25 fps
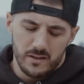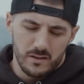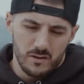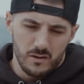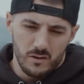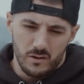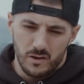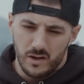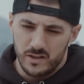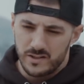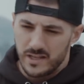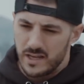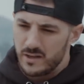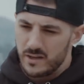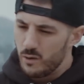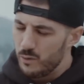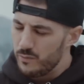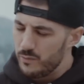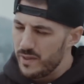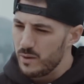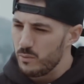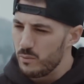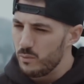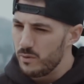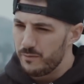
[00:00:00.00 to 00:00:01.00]
You know, because I know
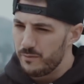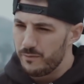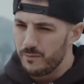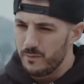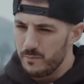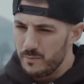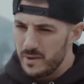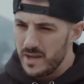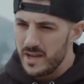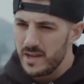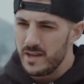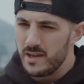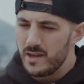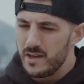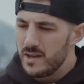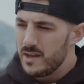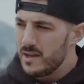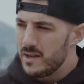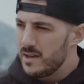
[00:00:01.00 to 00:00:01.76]
they would for me,